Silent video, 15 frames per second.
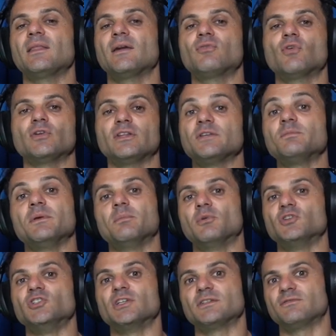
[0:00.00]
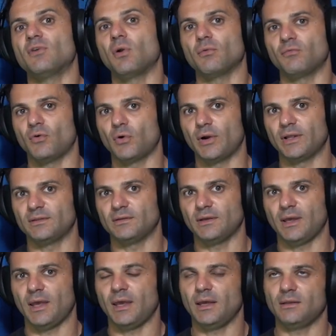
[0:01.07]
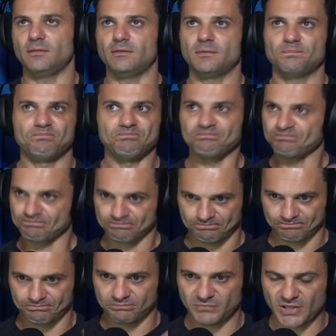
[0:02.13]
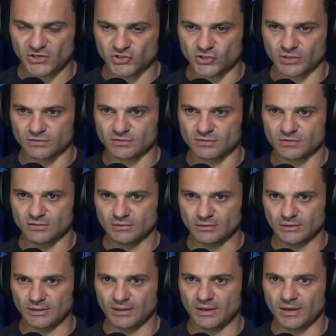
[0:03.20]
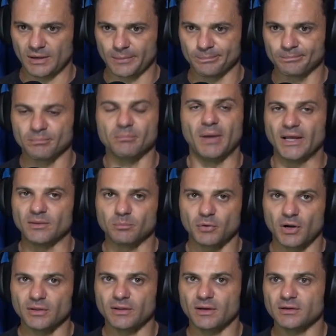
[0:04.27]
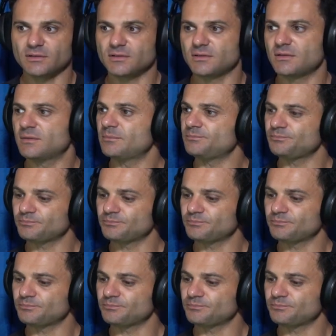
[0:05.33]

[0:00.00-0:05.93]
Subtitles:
therefore these people just fall for it and they just buy the products.